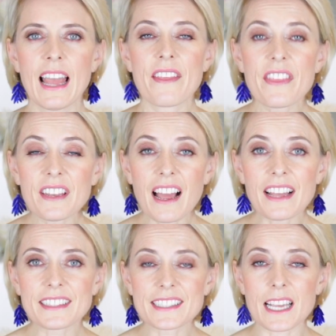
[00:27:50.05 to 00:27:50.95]
The
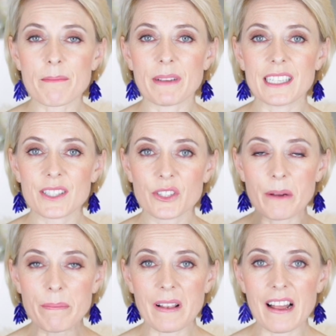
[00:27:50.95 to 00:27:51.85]
9th step is to
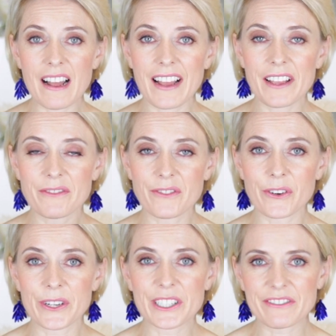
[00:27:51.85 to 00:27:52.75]
apply
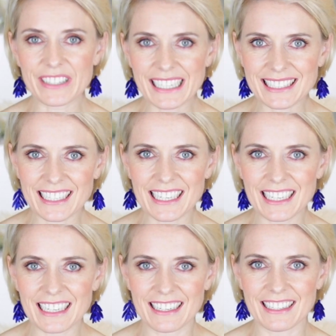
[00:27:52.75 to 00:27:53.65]
for your
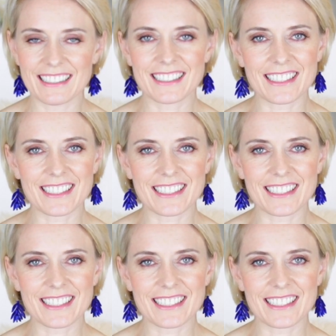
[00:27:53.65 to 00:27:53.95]
visa.